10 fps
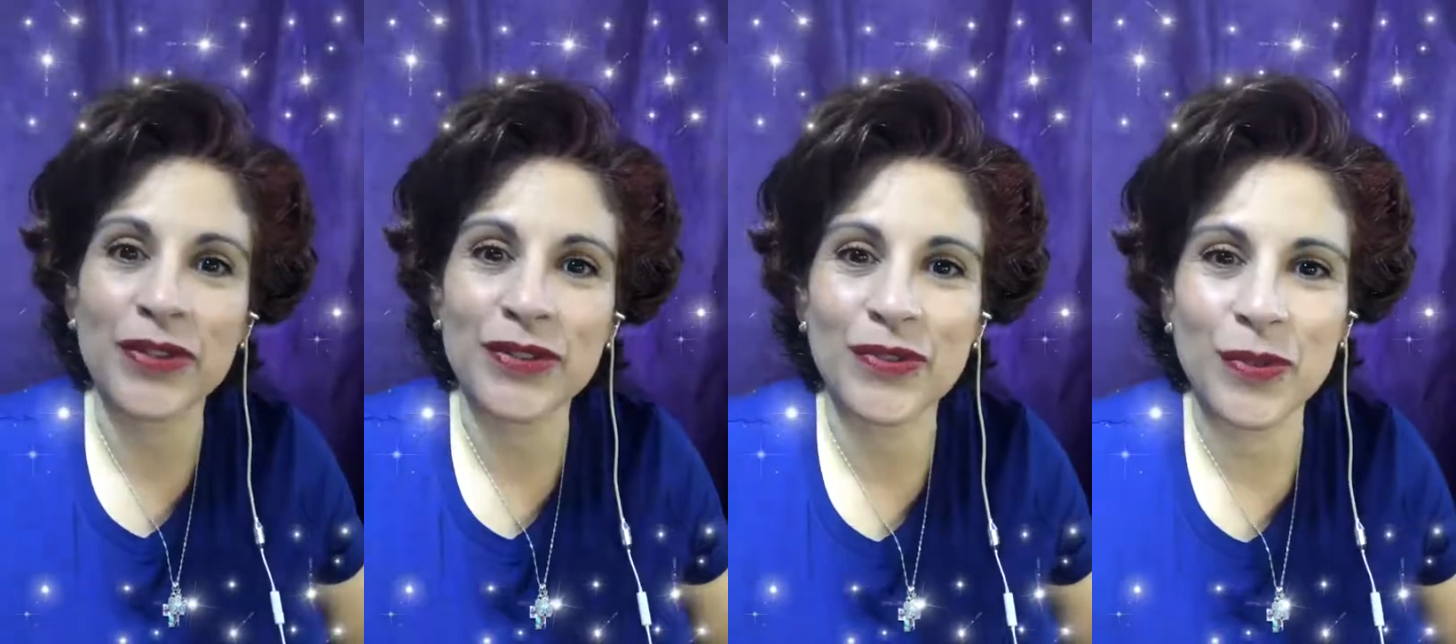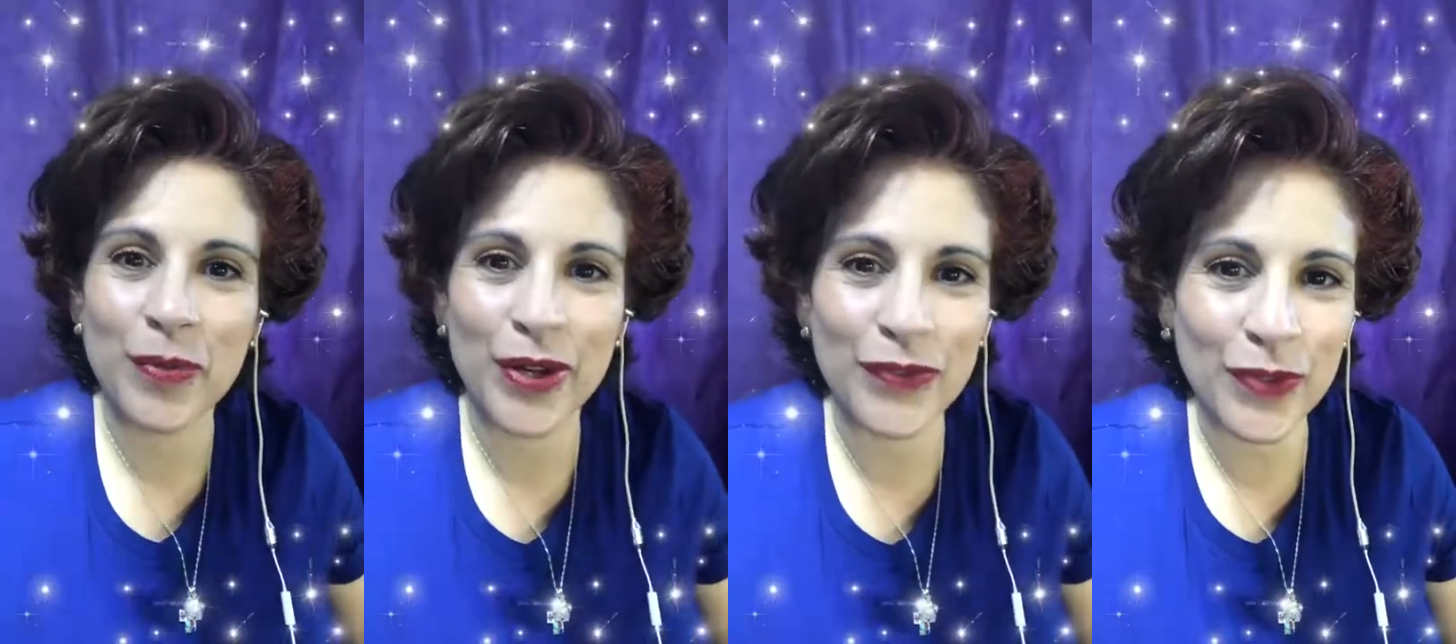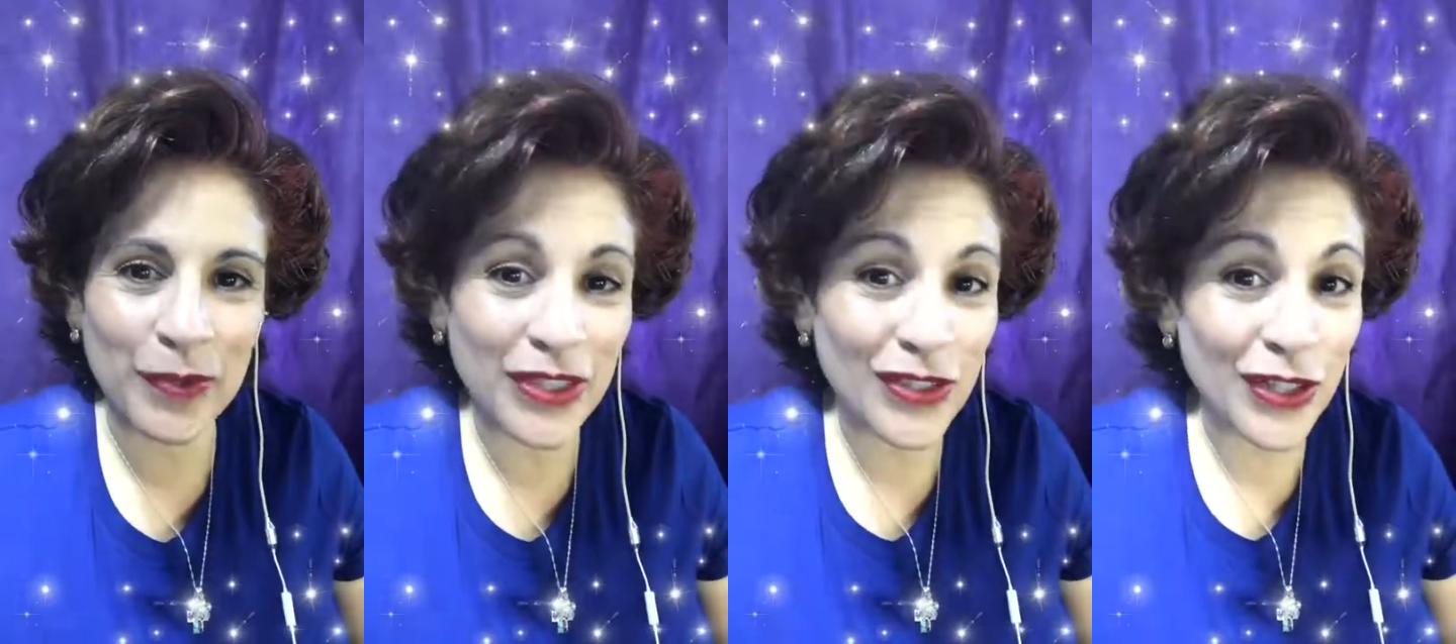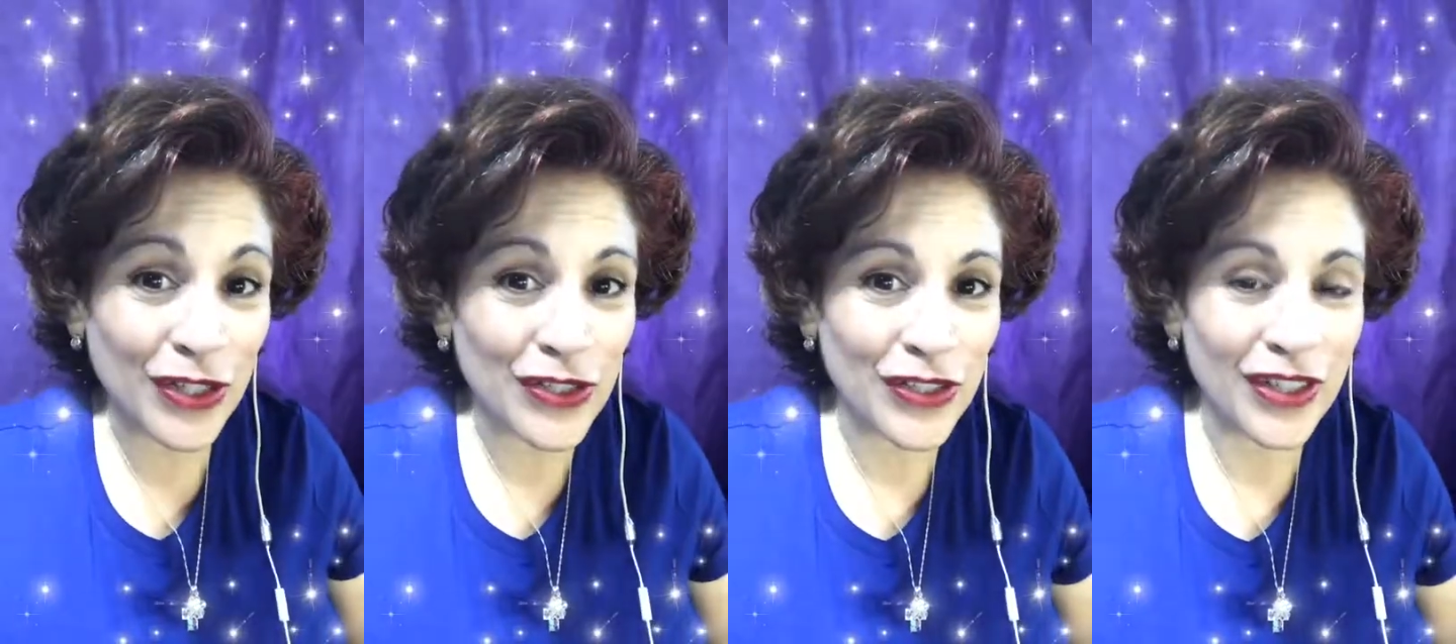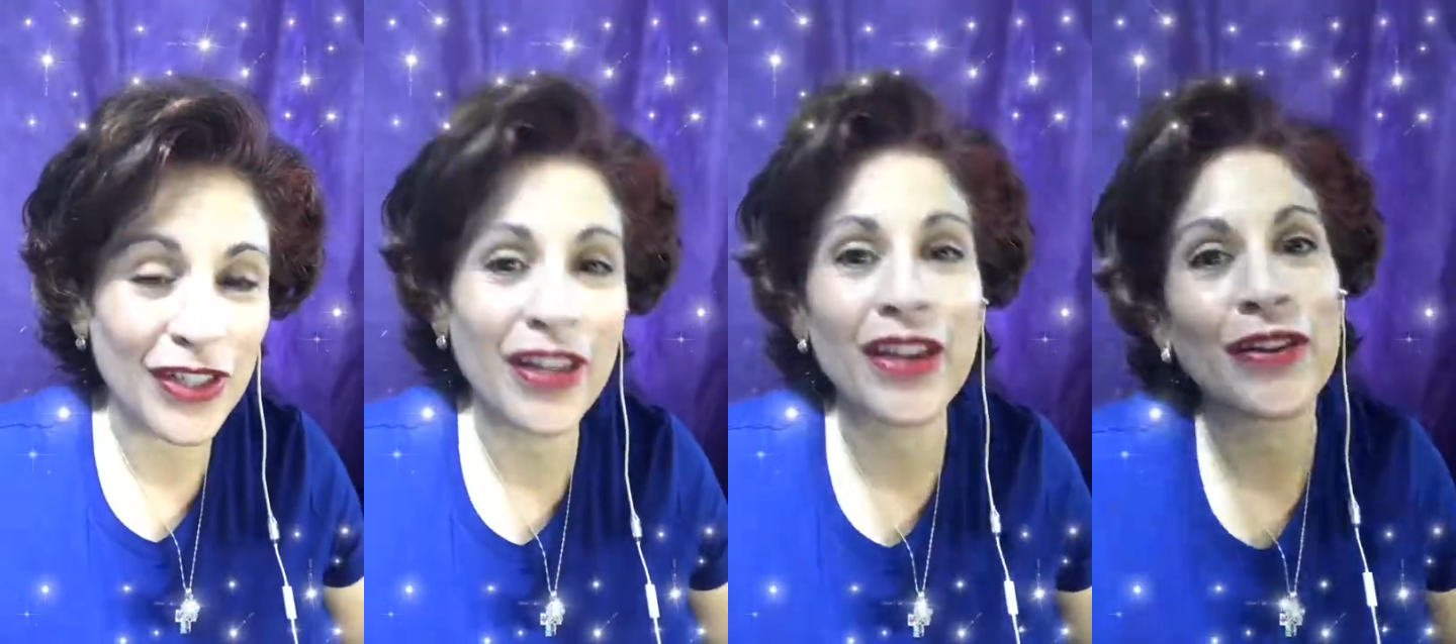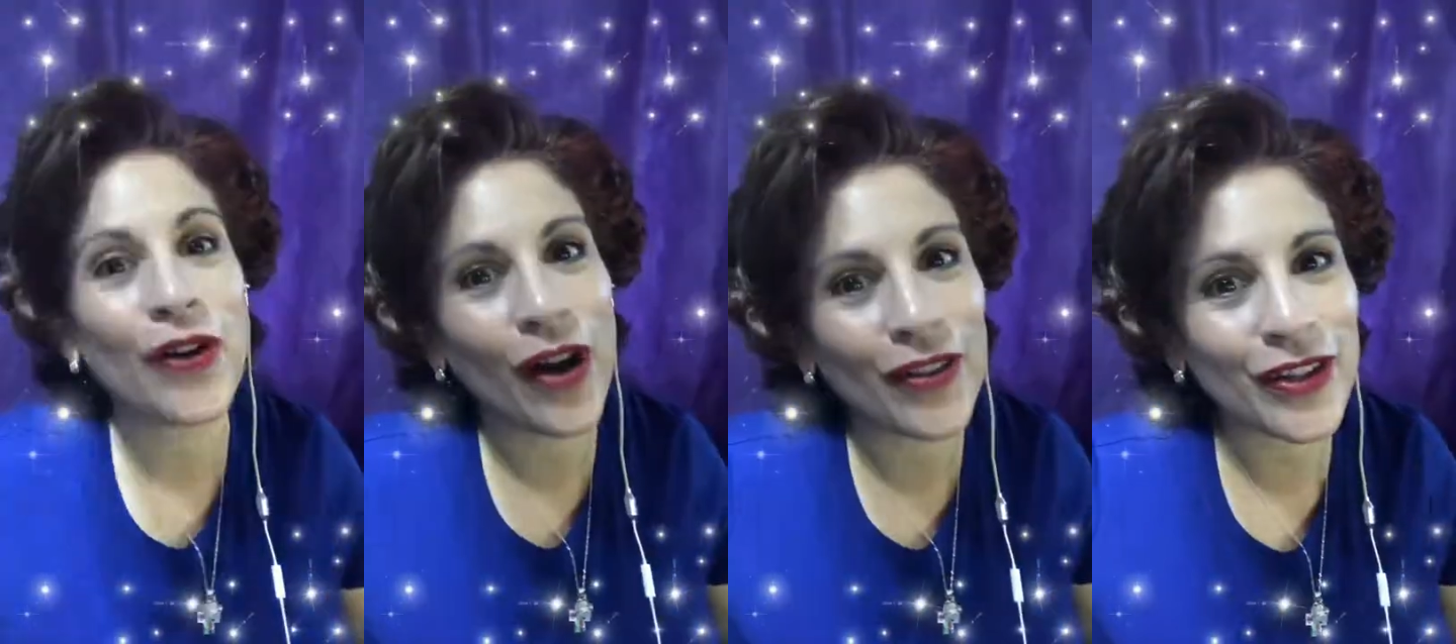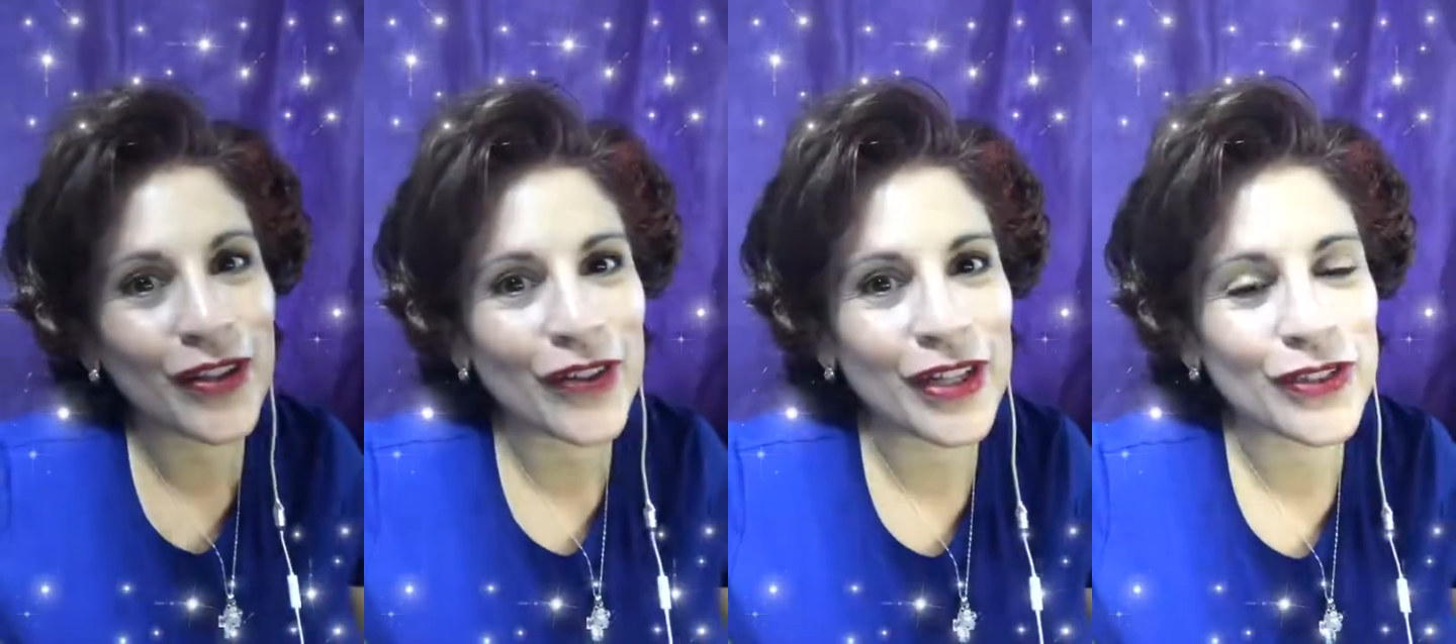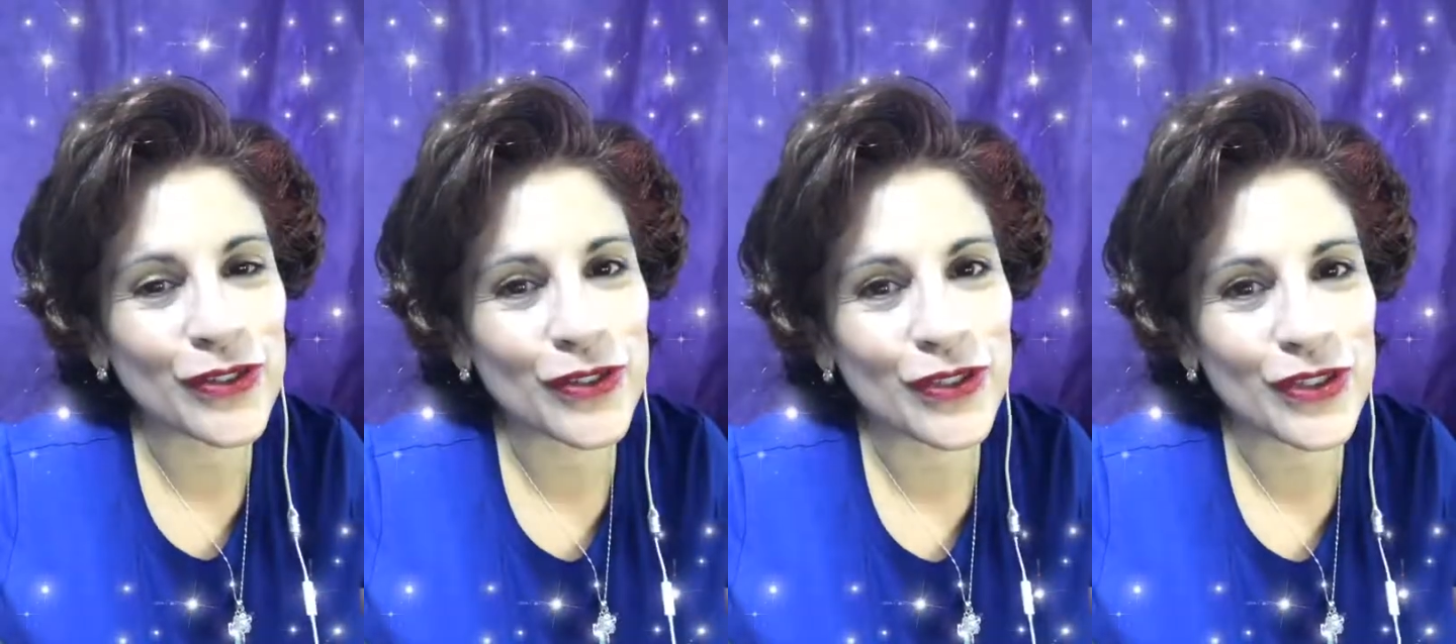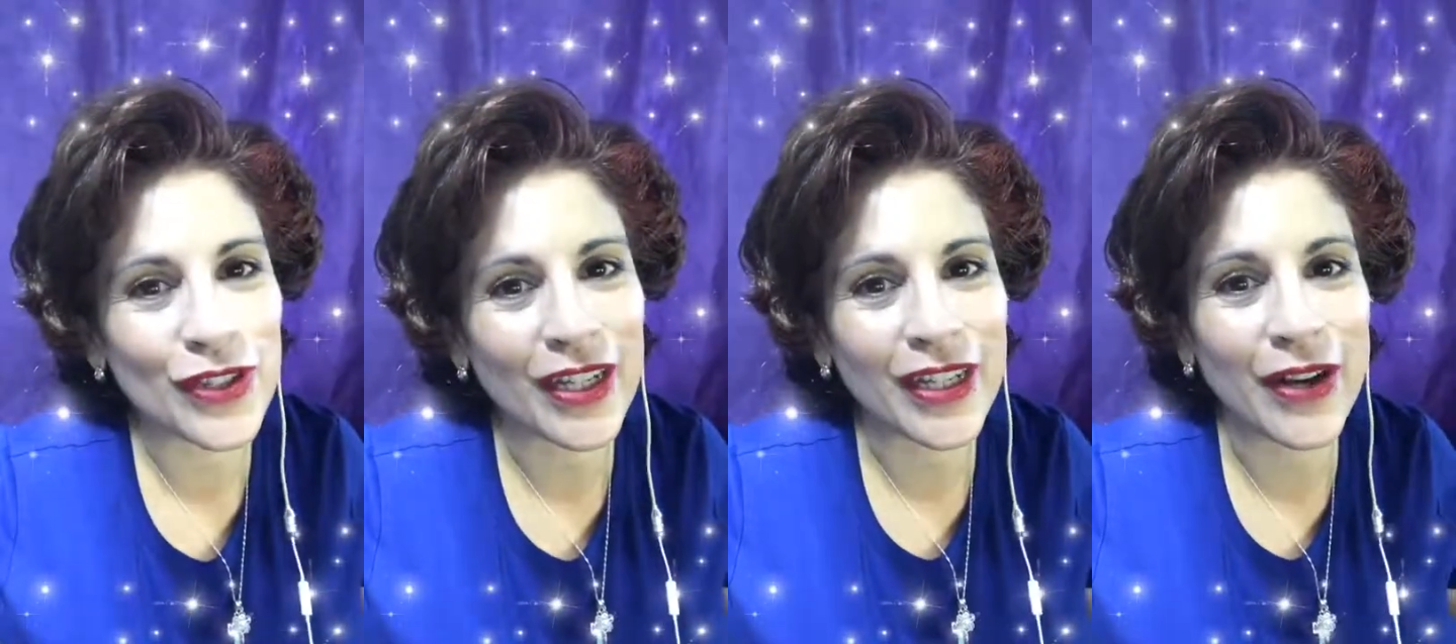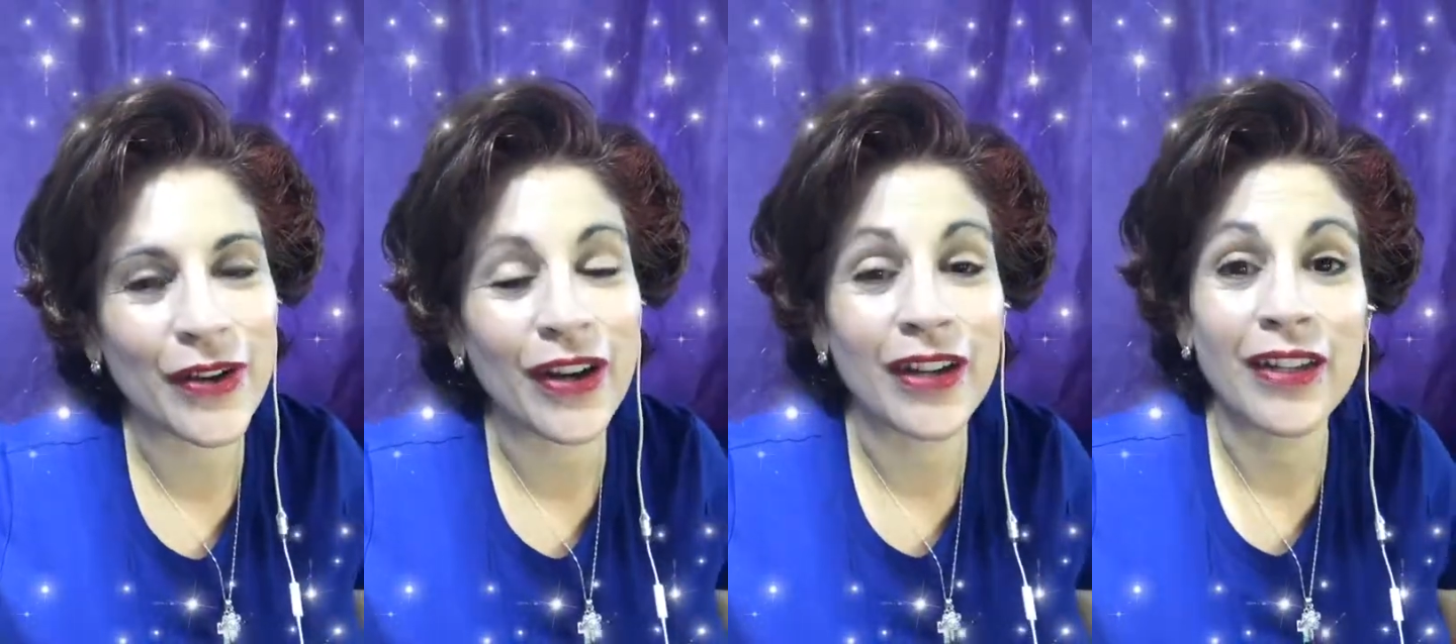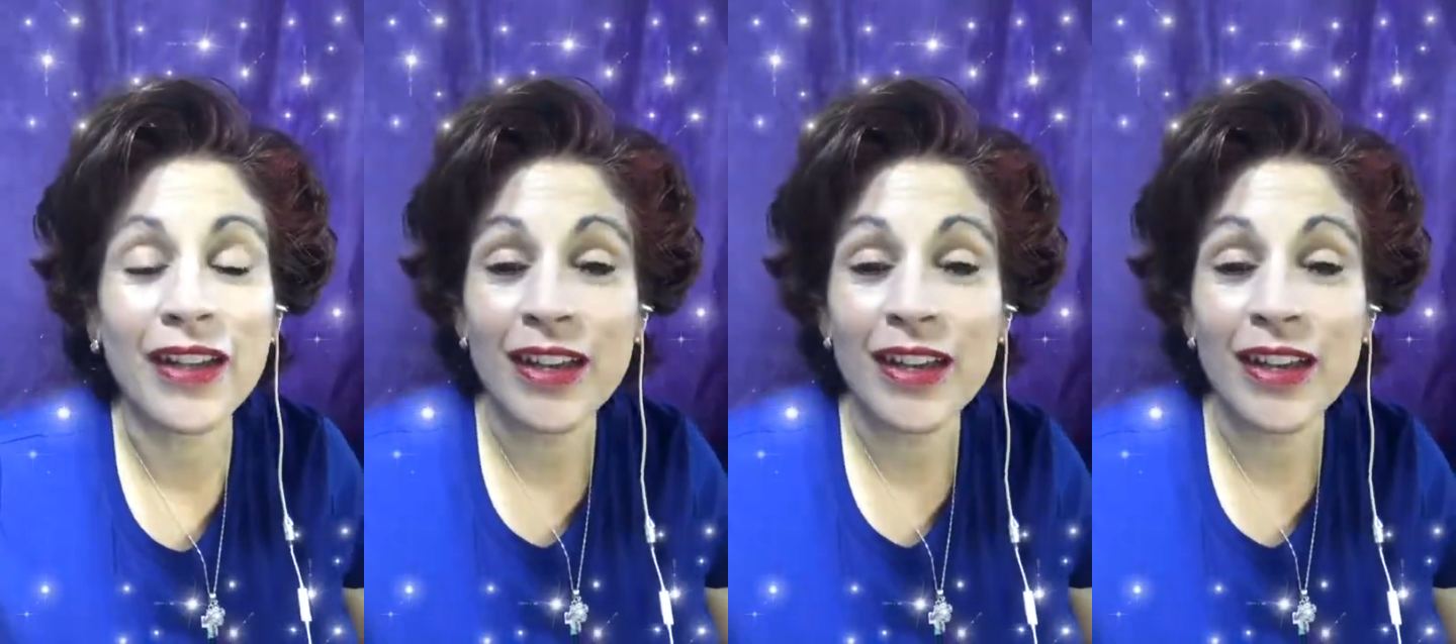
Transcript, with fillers: So for more information on Ashilah and all the other angels, you can check it out on